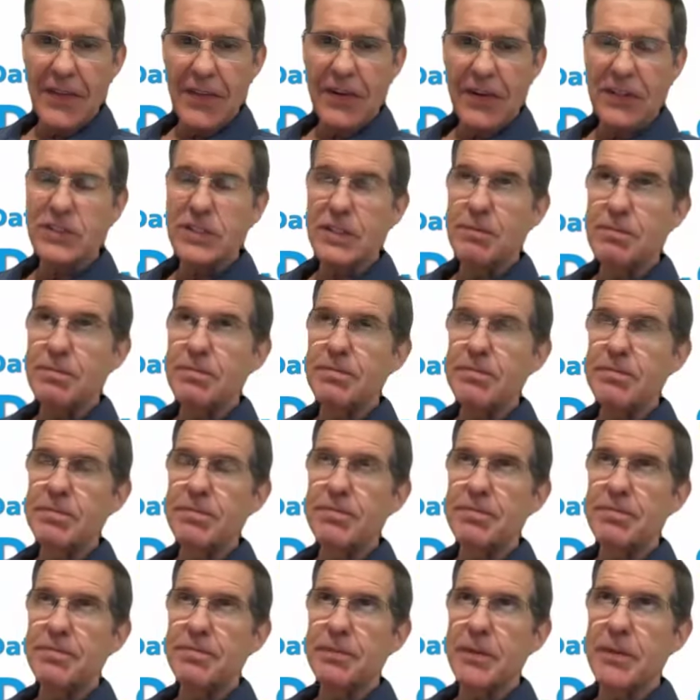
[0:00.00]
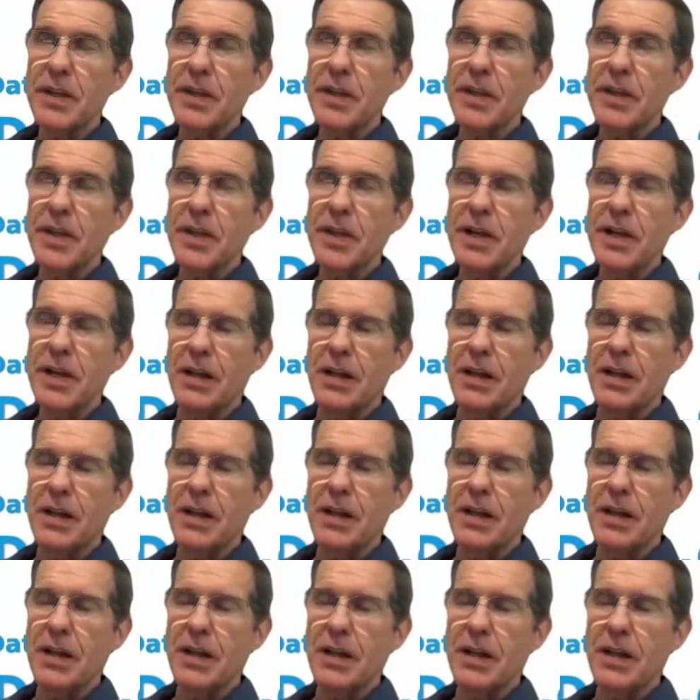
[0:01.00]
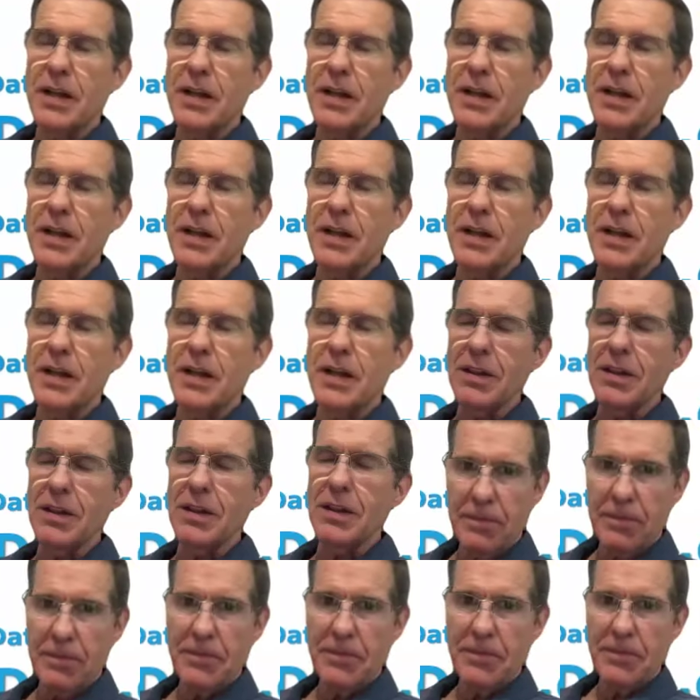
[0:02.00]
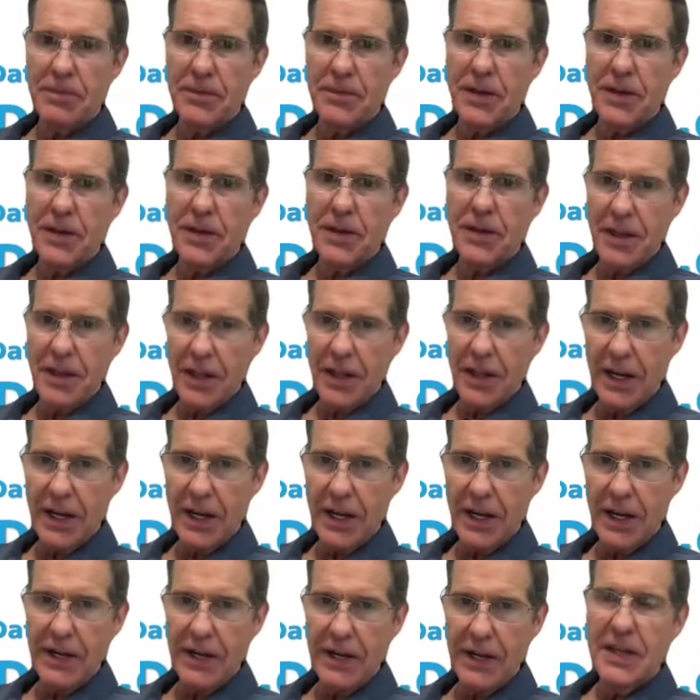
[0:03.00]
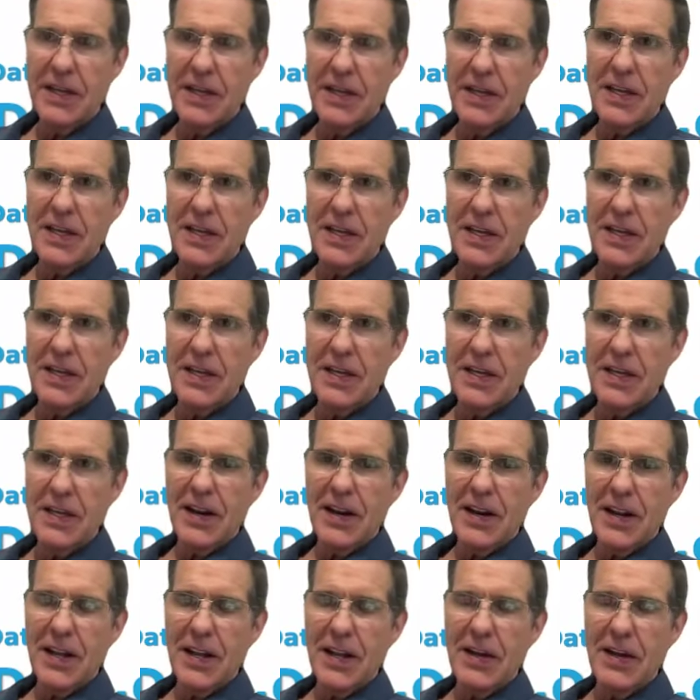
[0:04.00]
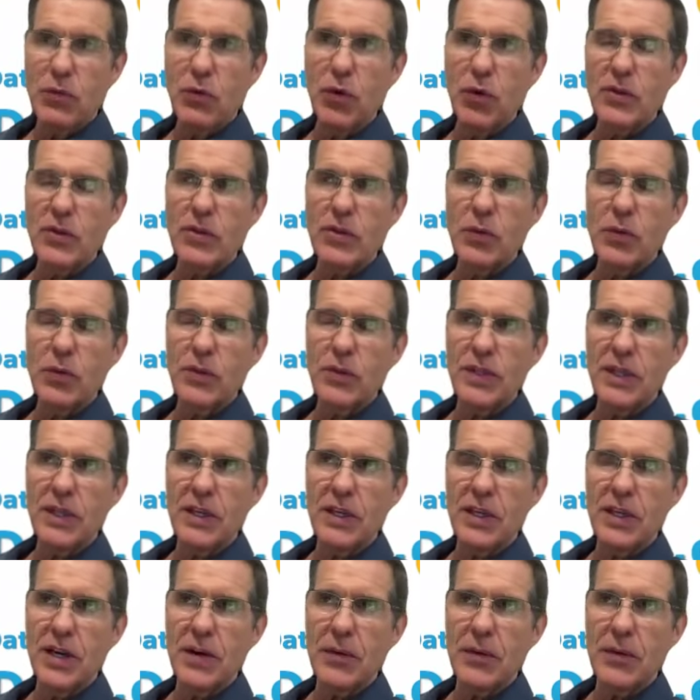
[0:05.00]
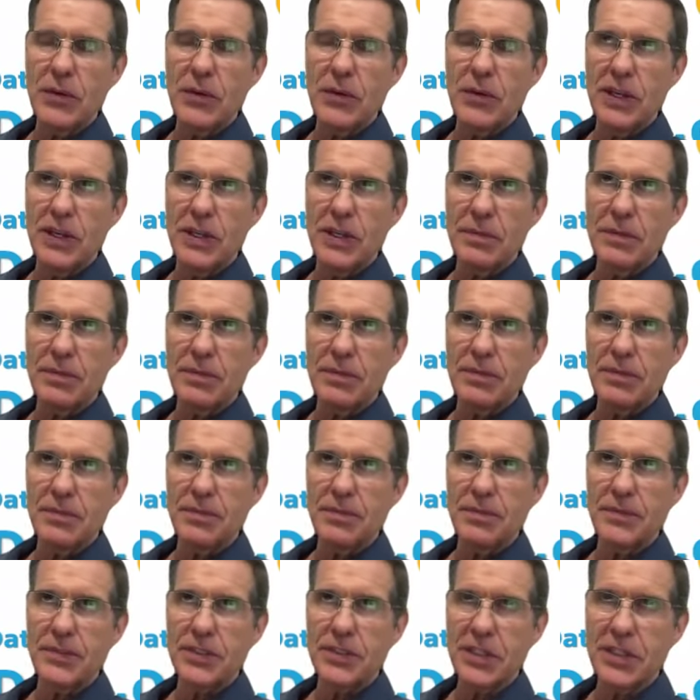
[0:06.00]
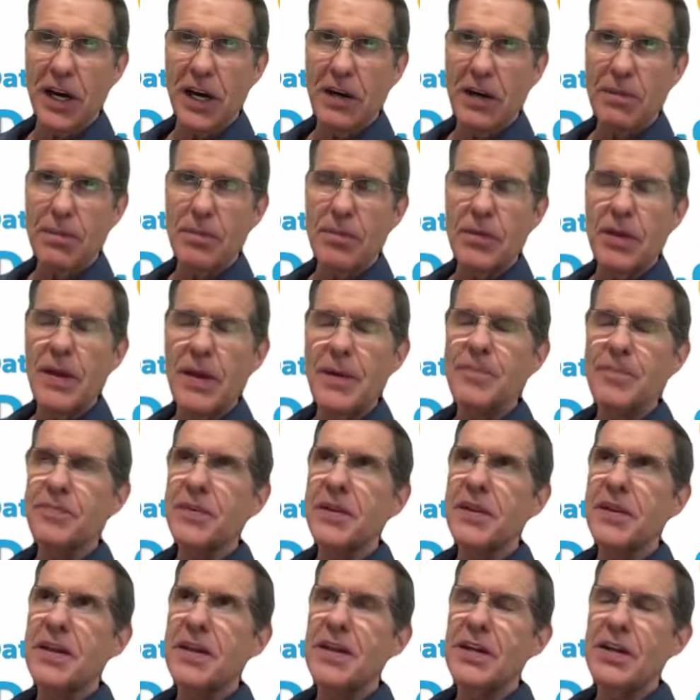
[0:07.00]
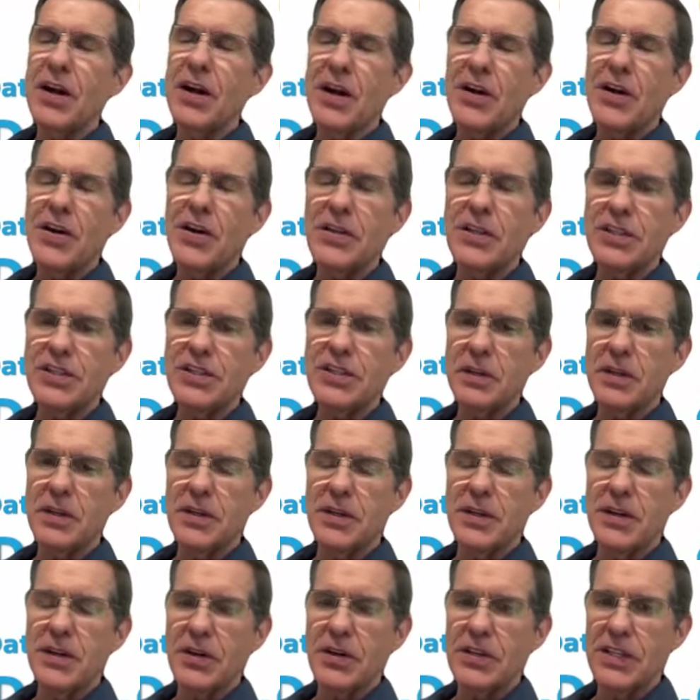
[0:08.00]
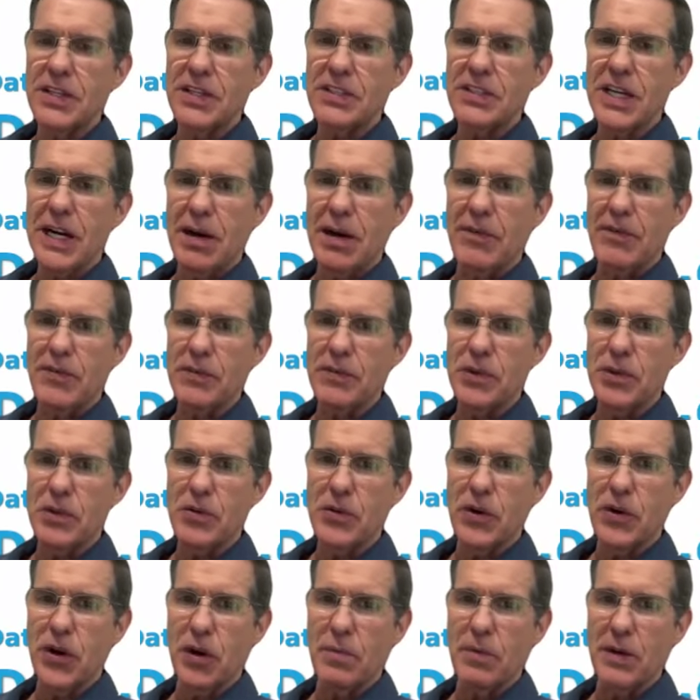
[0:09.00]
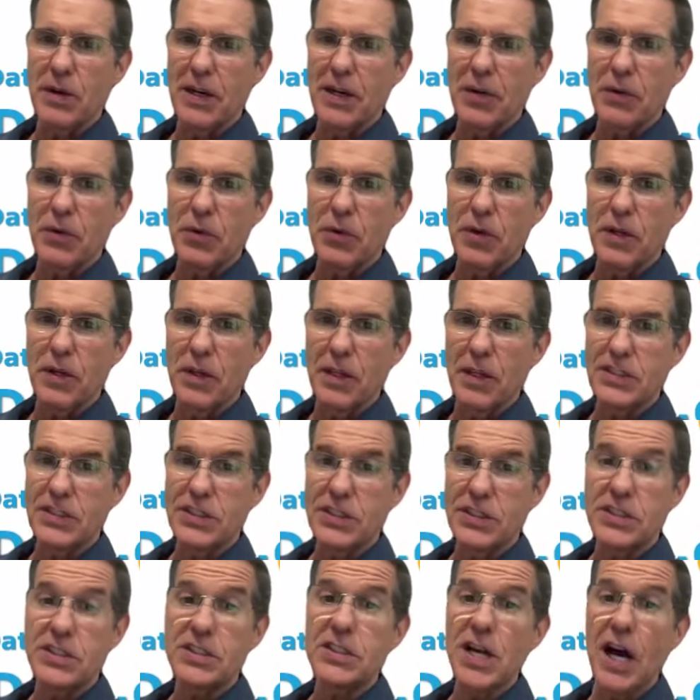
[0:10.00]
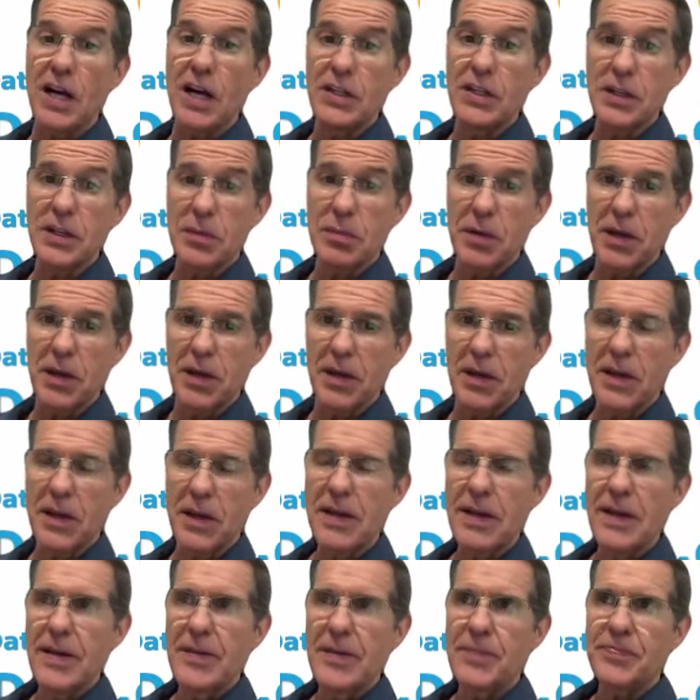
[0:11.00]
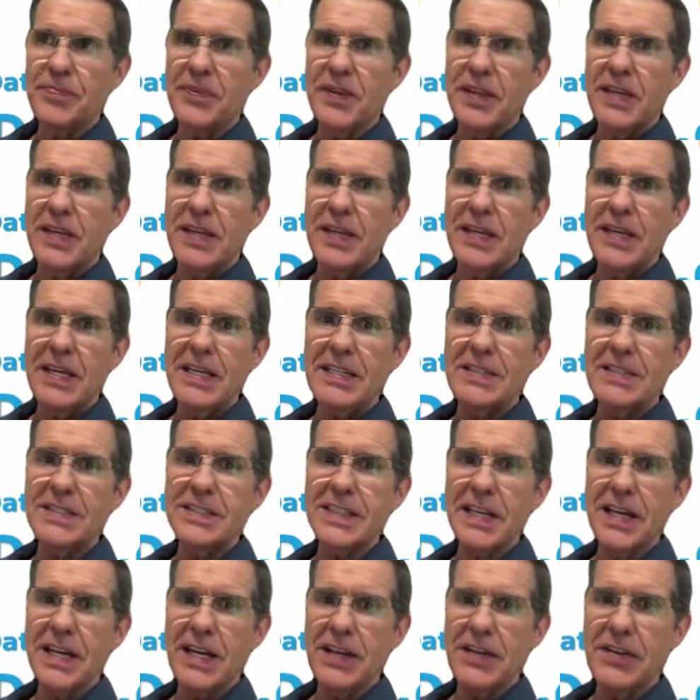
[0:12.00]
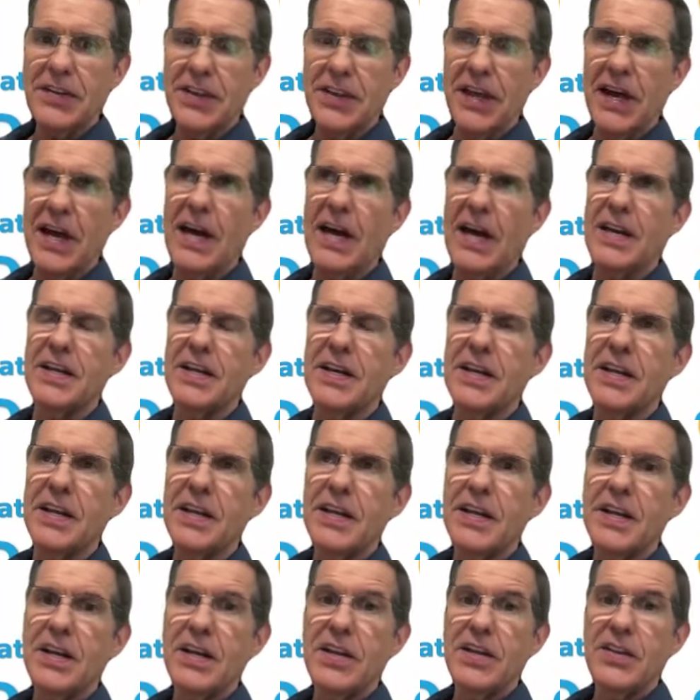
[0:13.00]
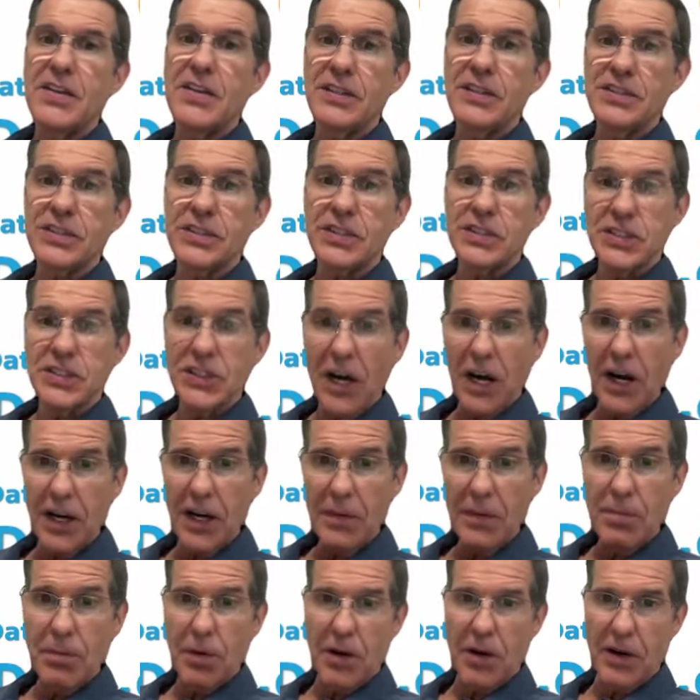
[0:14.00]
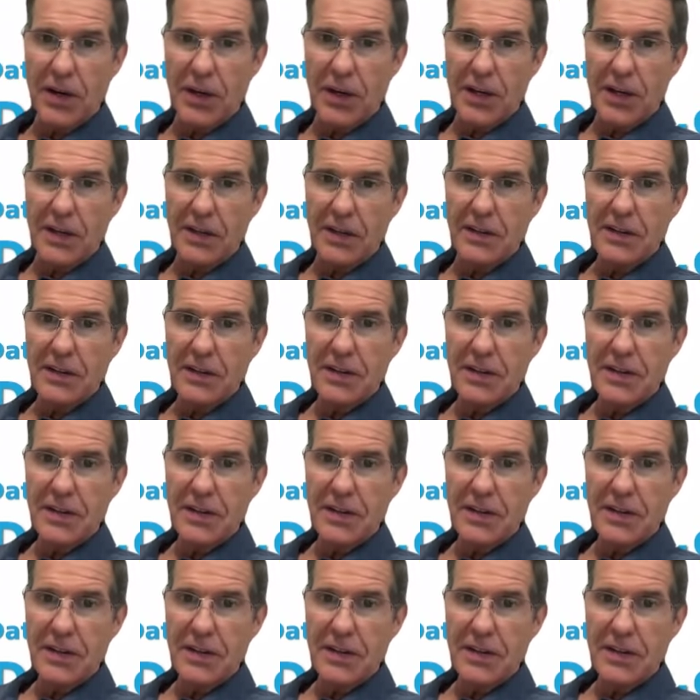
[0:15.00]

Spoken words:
there's a lot of uncertainty, a lot. And when the stock, I heard this comment from Luke Gromen, and it really stunned me. He said that the stock market,